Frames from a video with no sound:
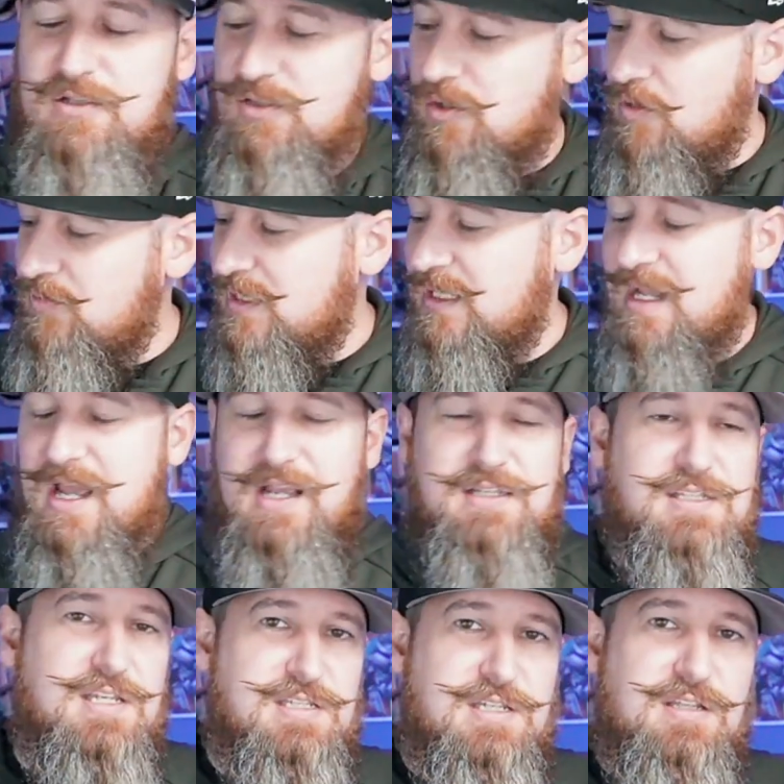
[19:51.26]
Go get
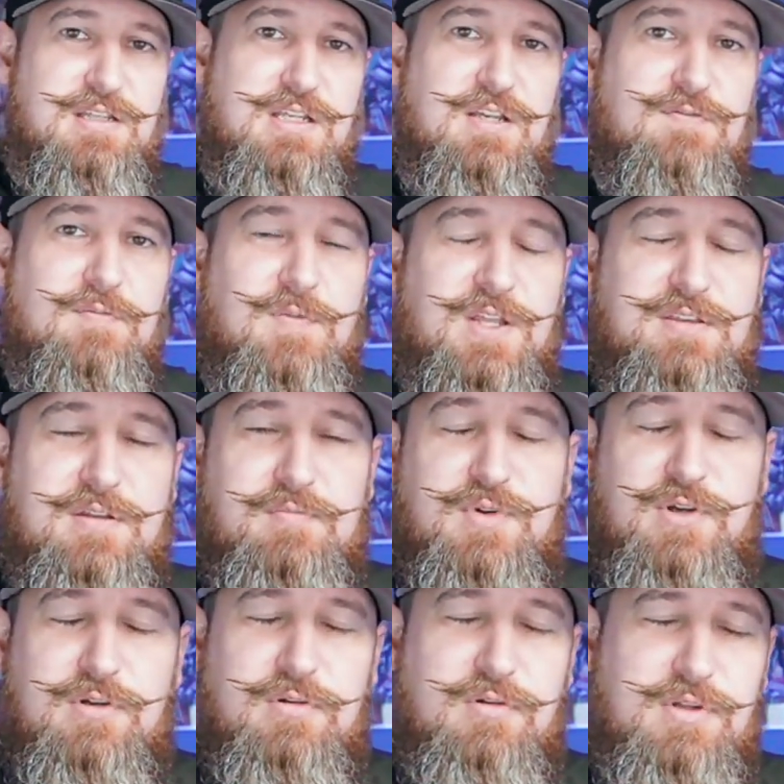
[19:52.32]
access to the Giver Method
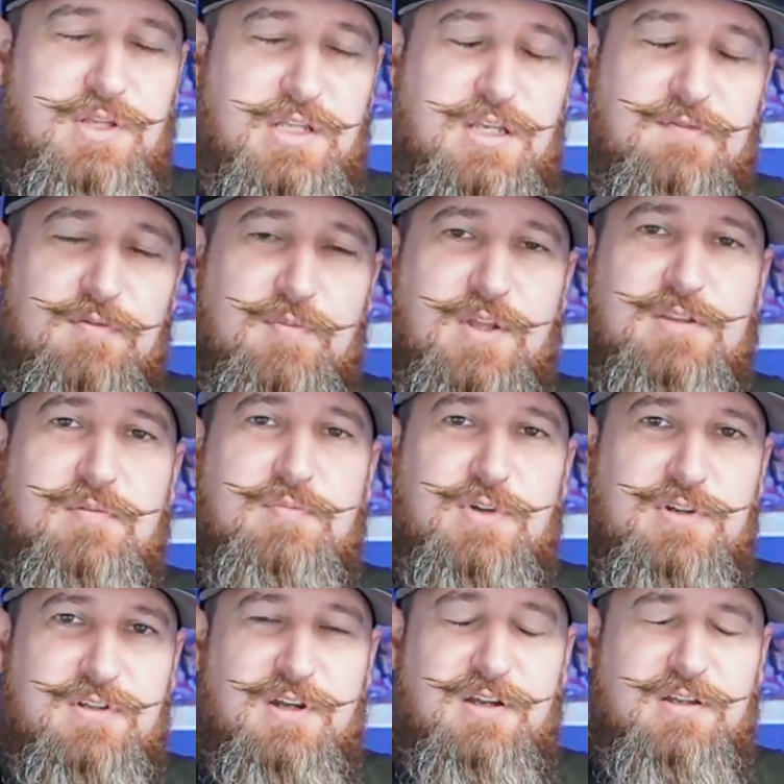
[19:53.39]
book. Go to
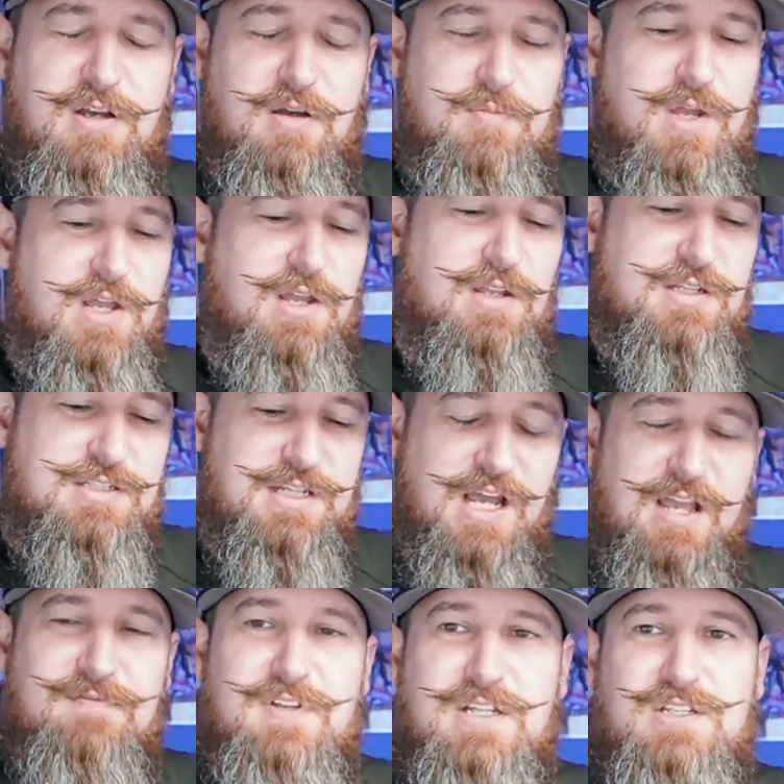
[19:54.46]
thegivermethodbook.com.
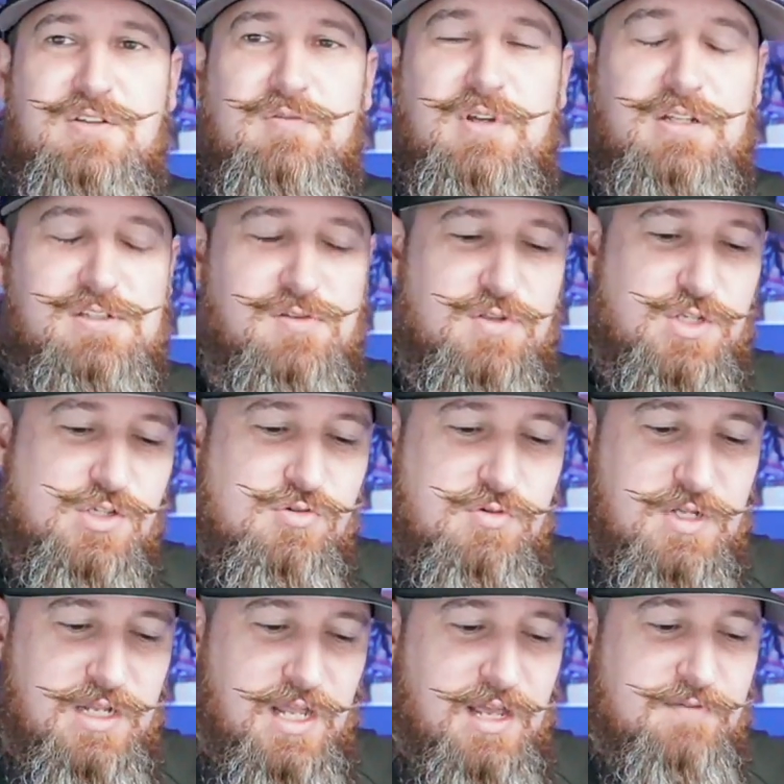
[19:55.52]
Dive into it so that you
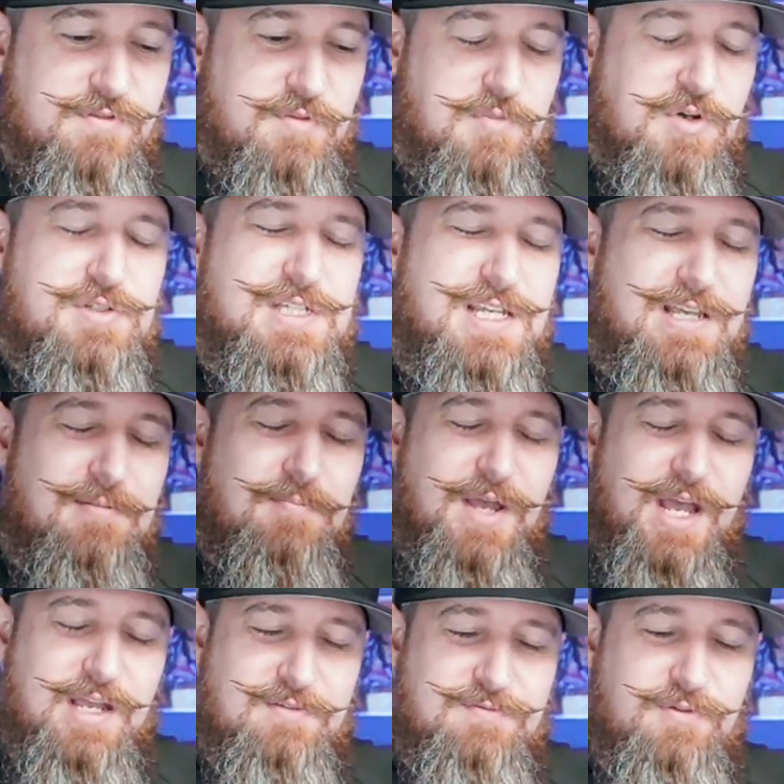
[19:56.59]
can have the most
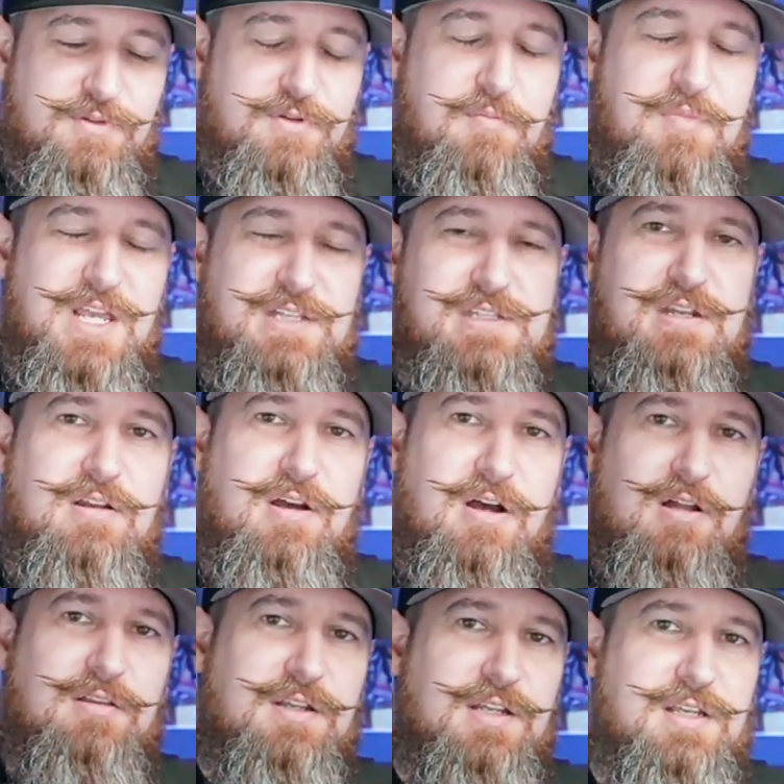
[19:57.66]
impactful and amazing
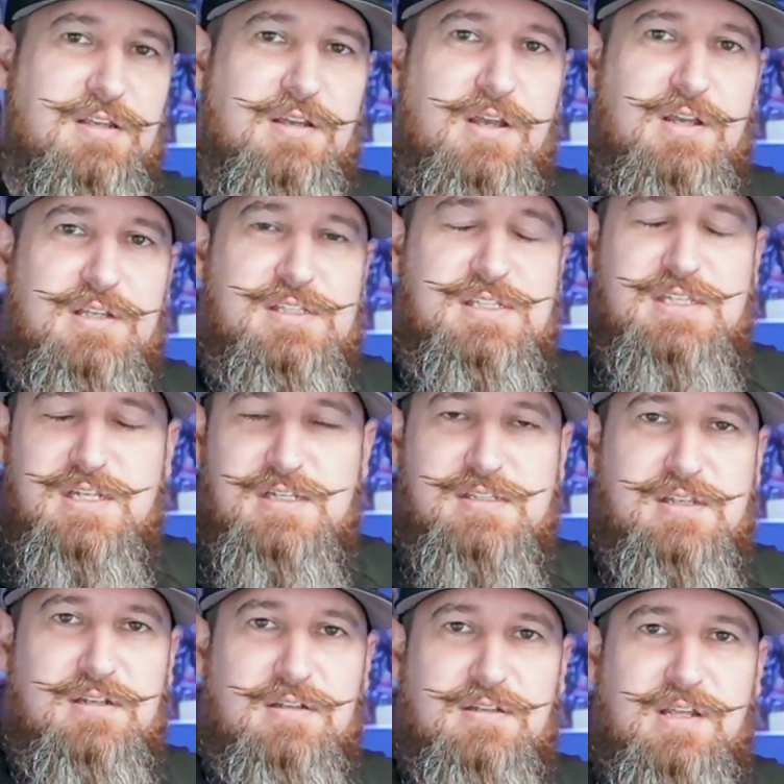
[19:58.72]
holiday
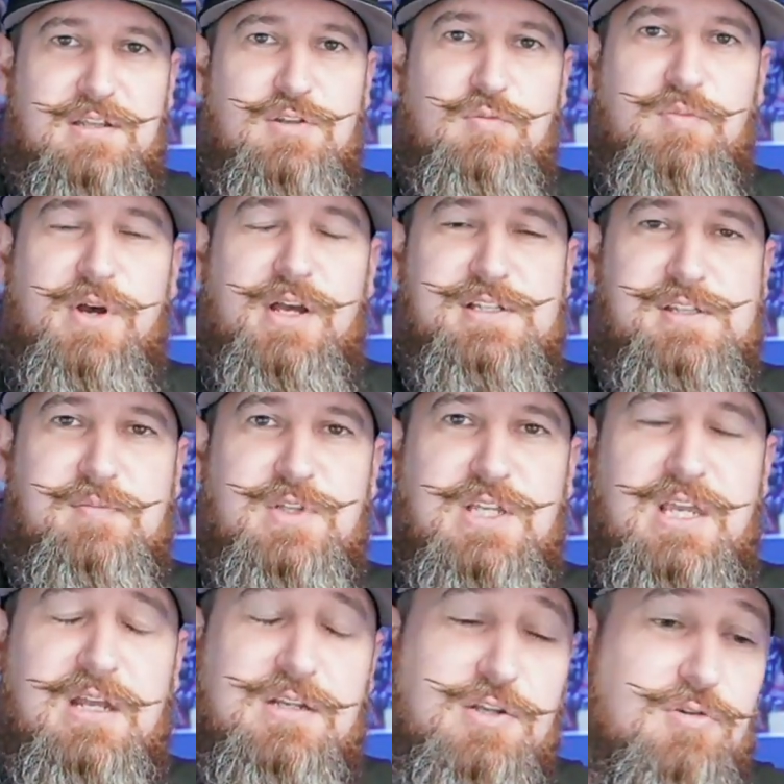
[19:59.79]
season that you possibly
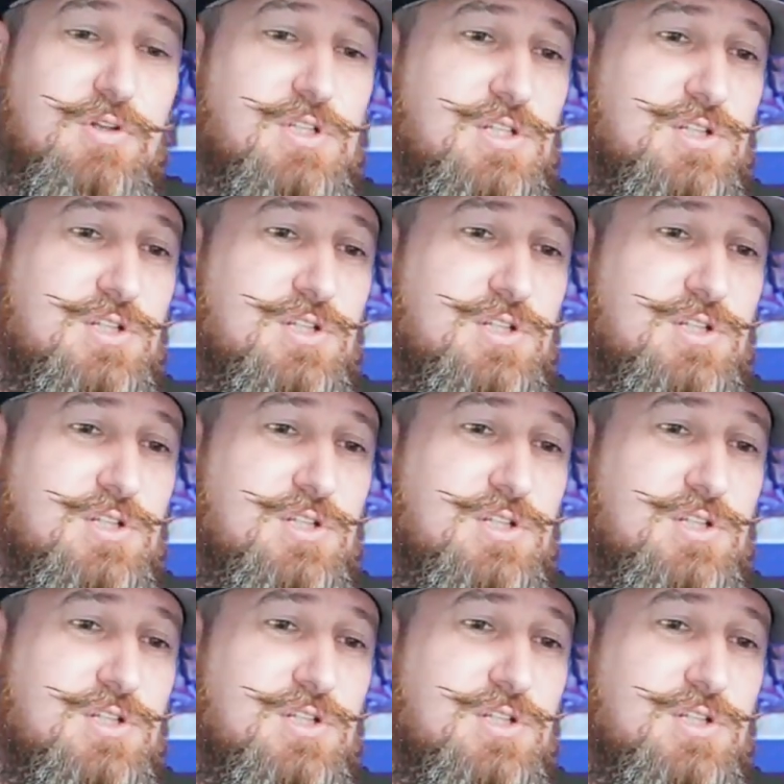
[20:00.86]
can. You can